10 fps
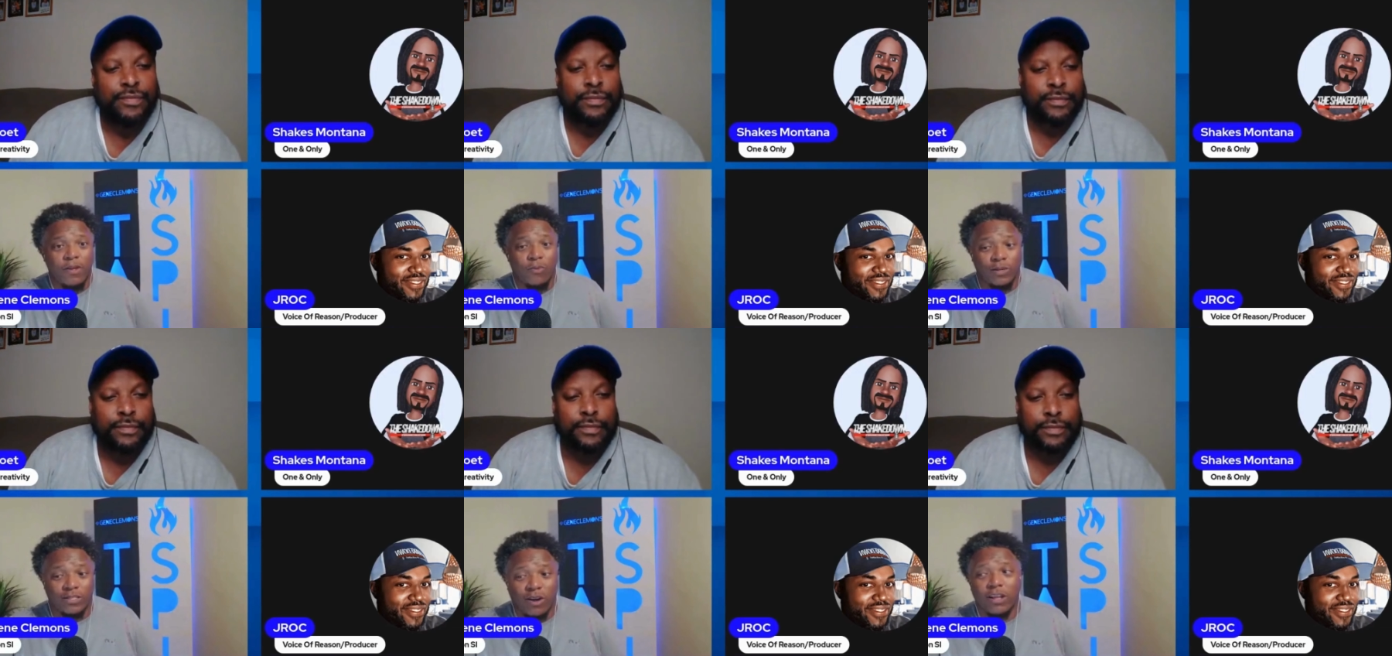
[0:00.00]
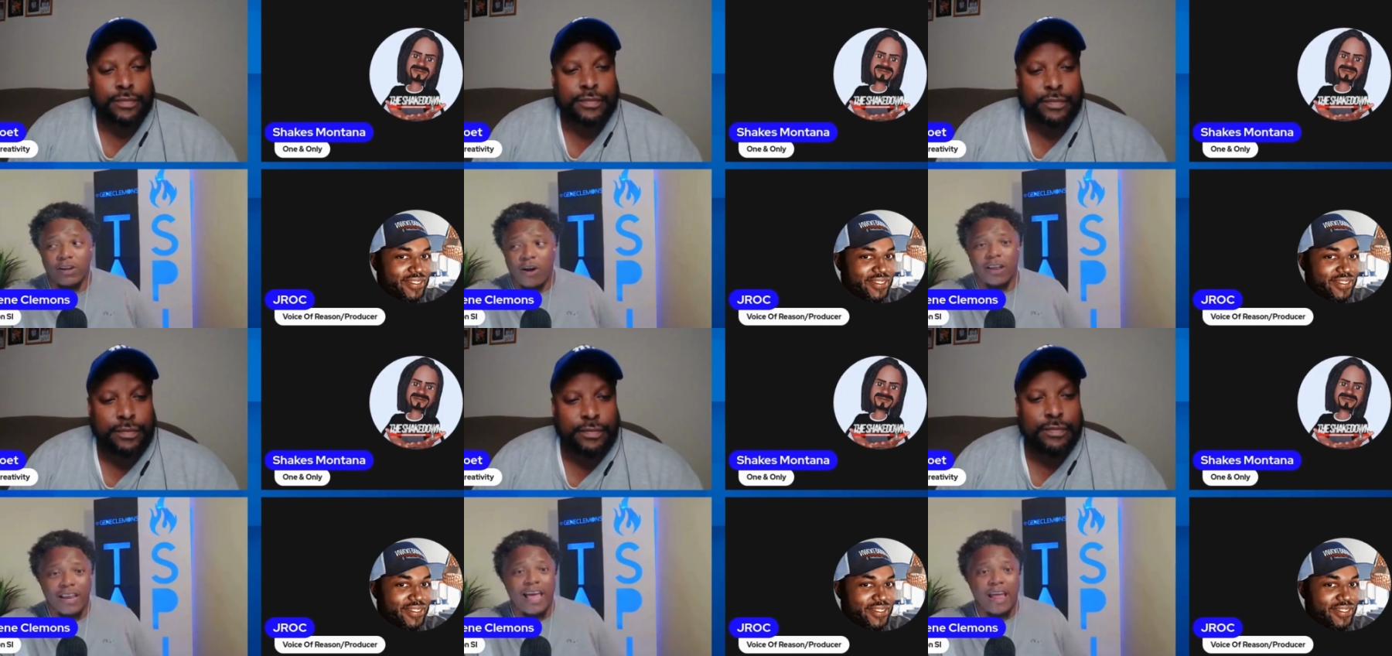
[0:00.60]
Speaker 1: We started calling
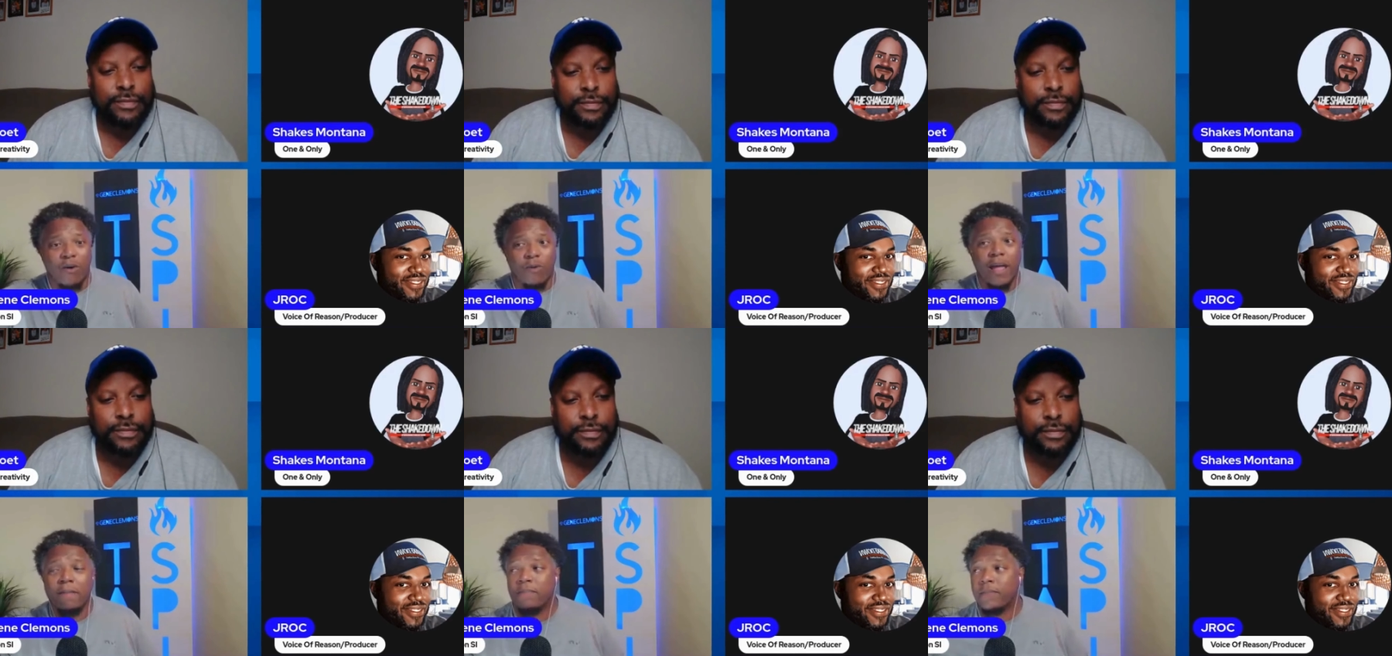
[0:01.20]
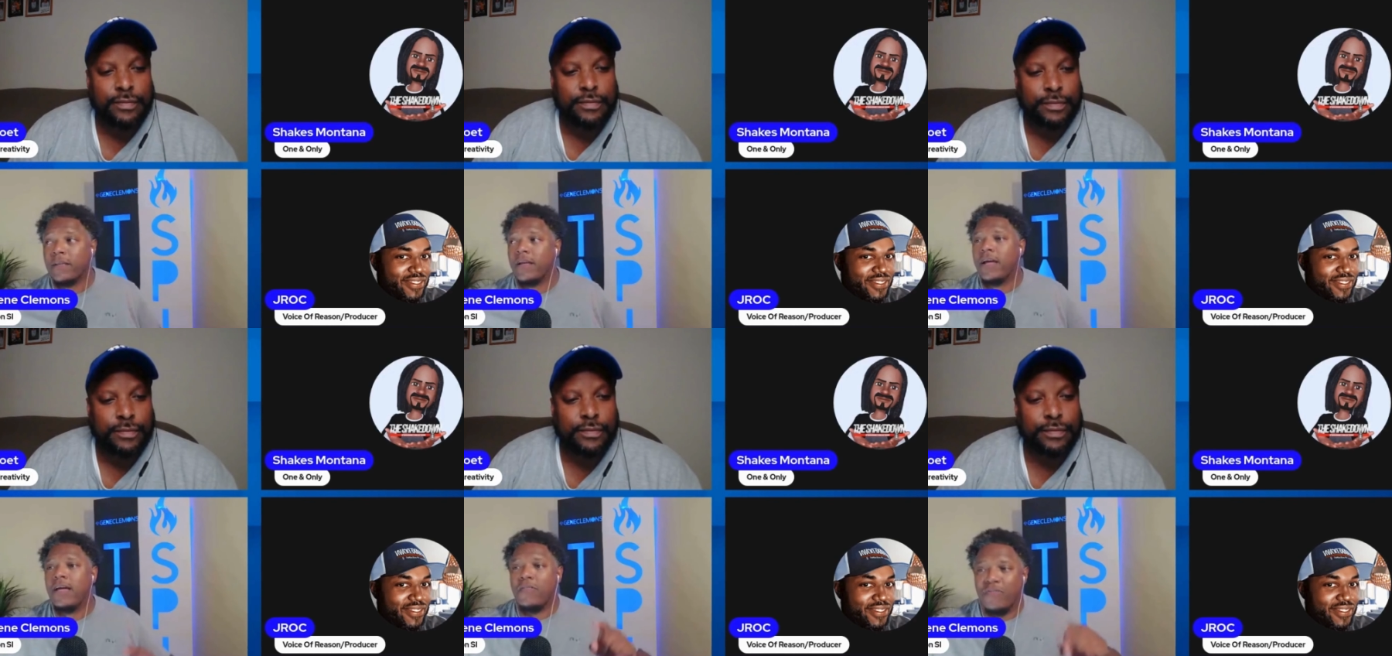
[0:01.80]
that out, right?
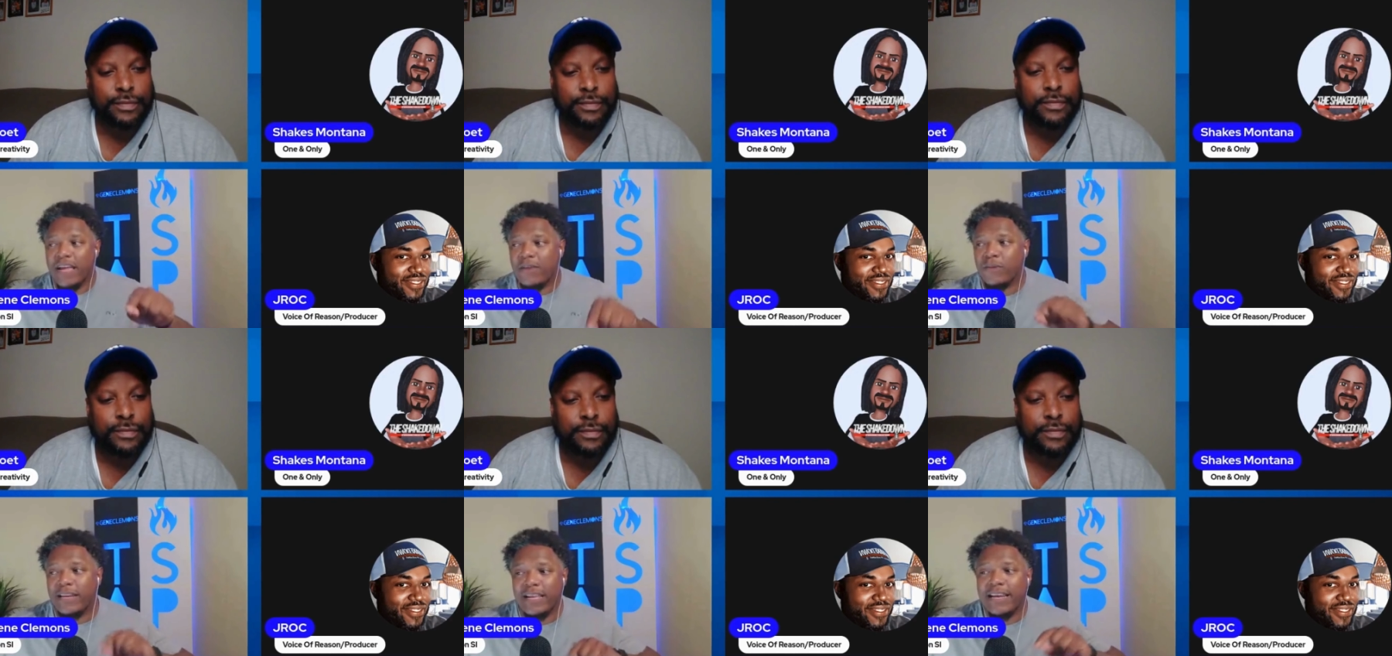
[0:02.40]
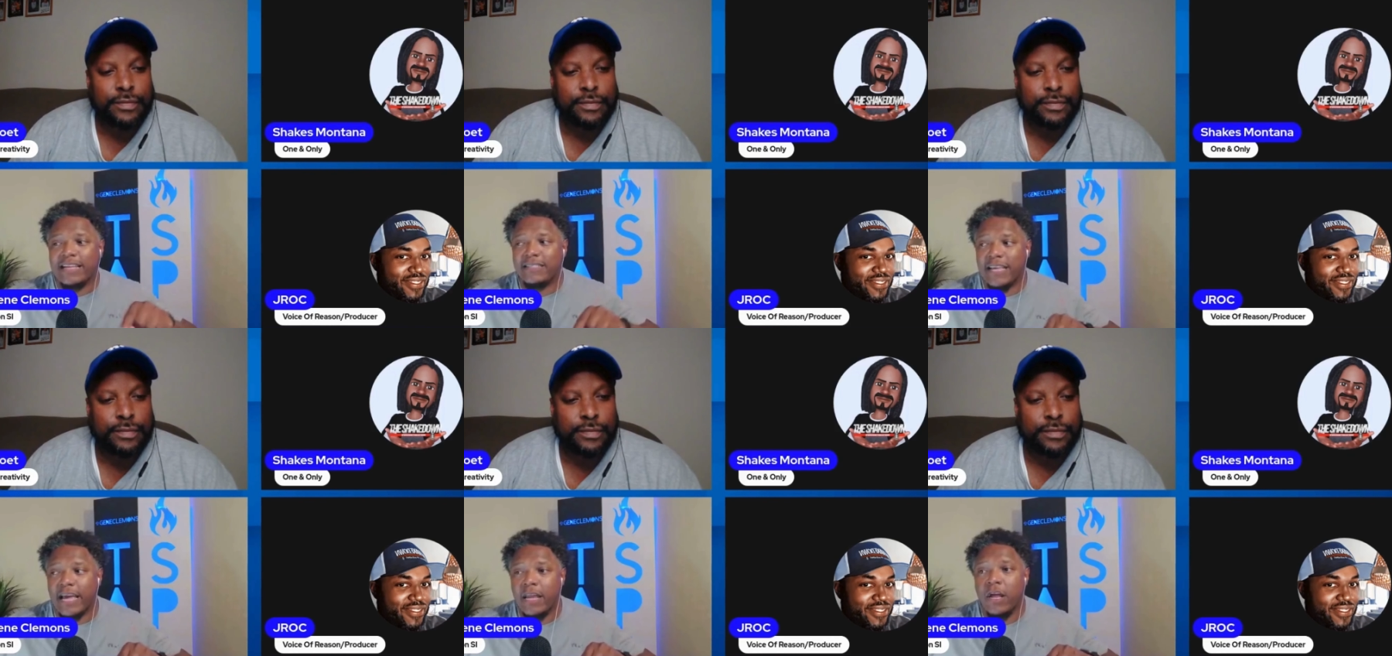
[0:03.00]
Then they
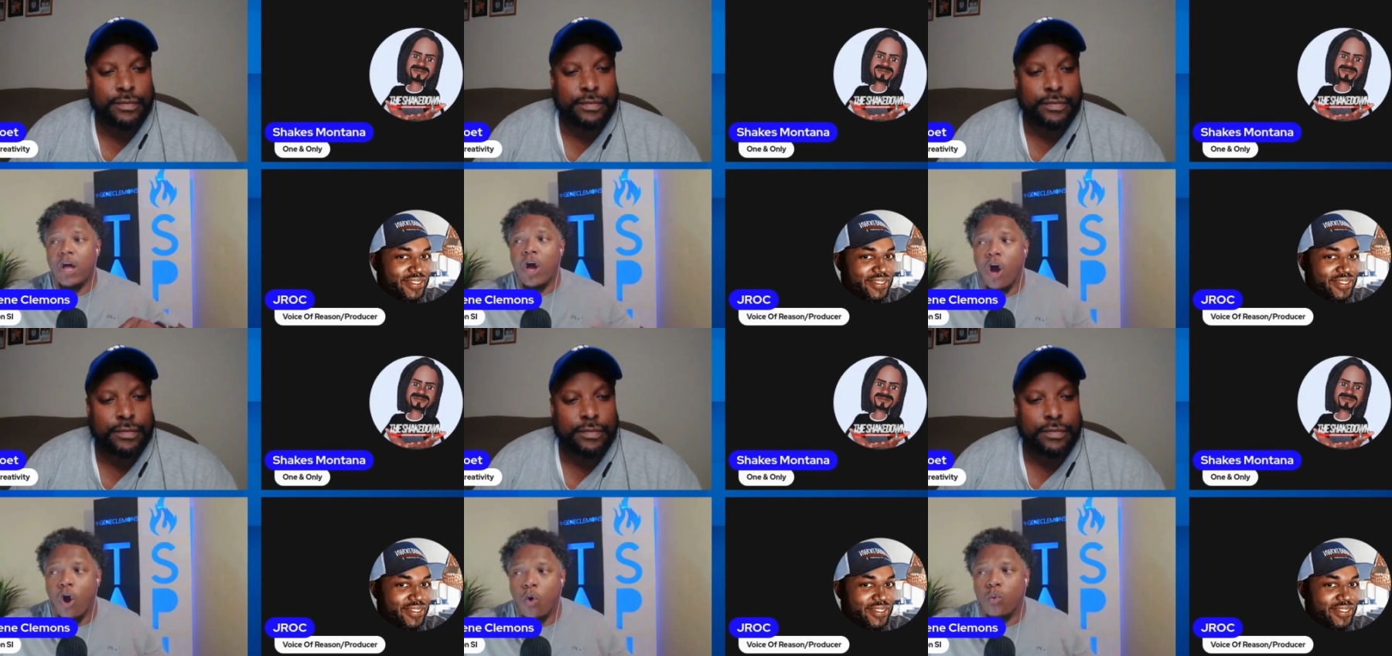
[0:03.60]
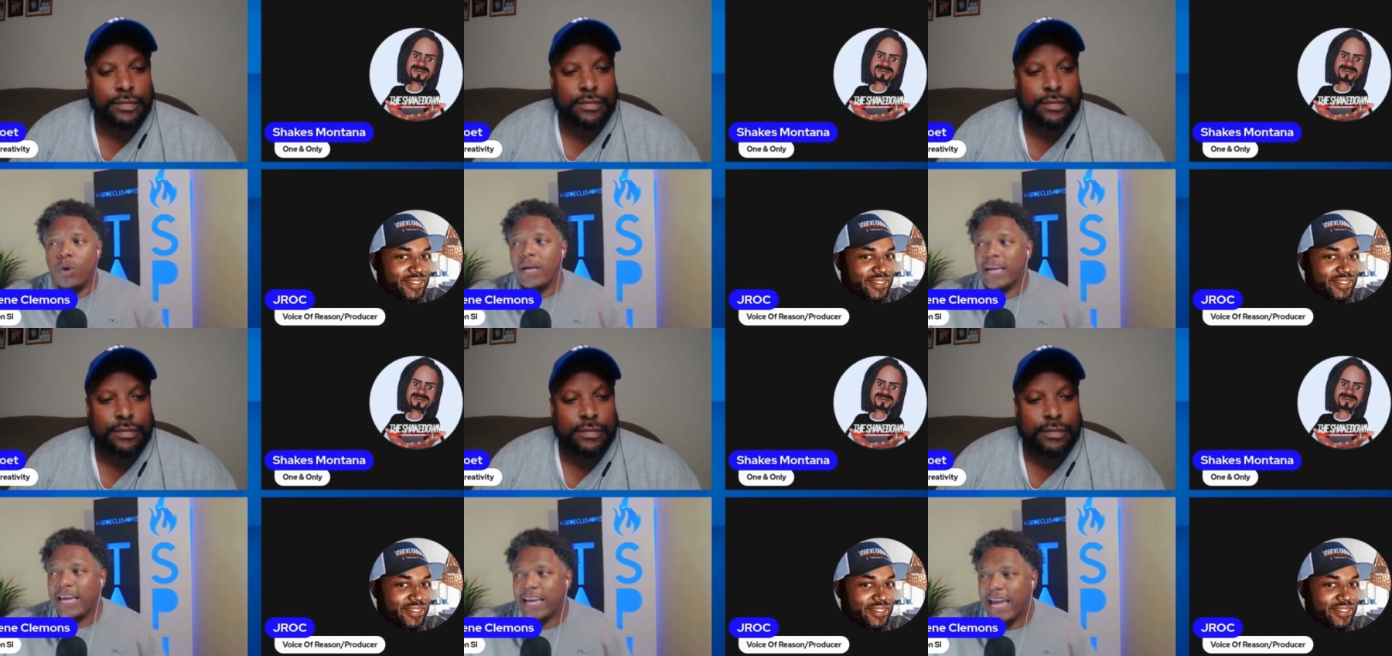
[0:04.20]
said, oh, he
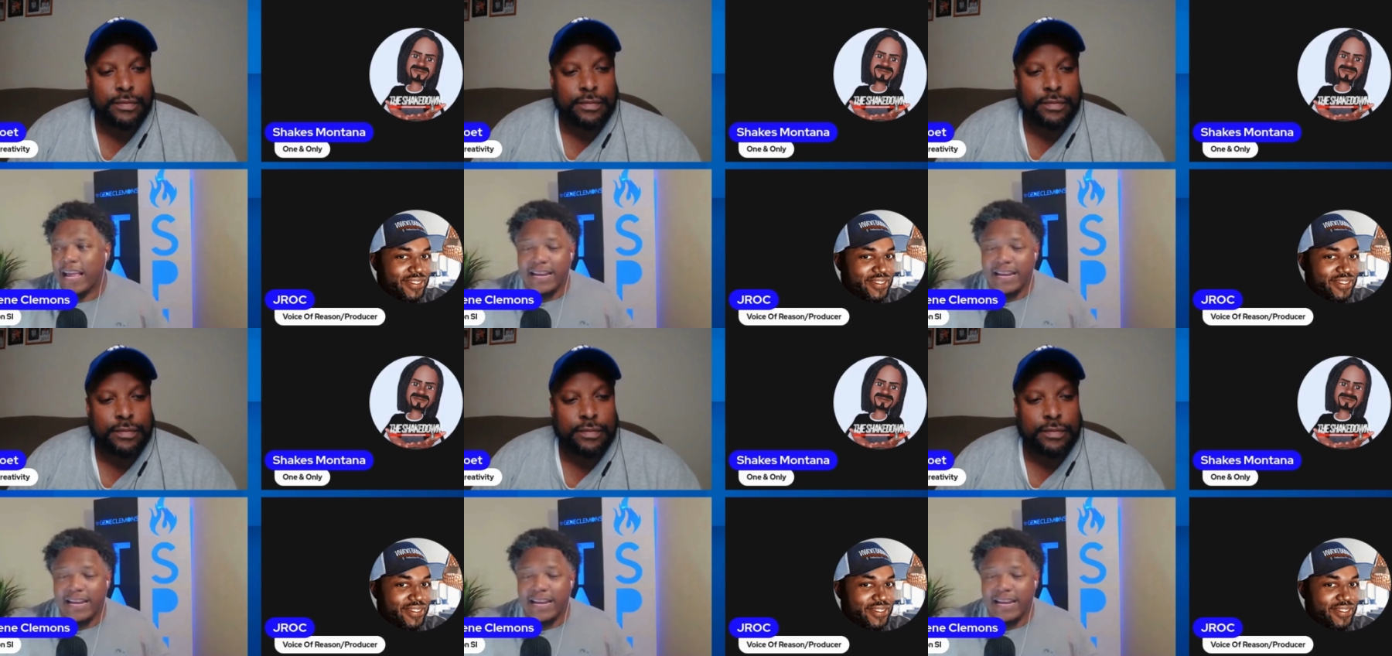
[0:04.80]
can't.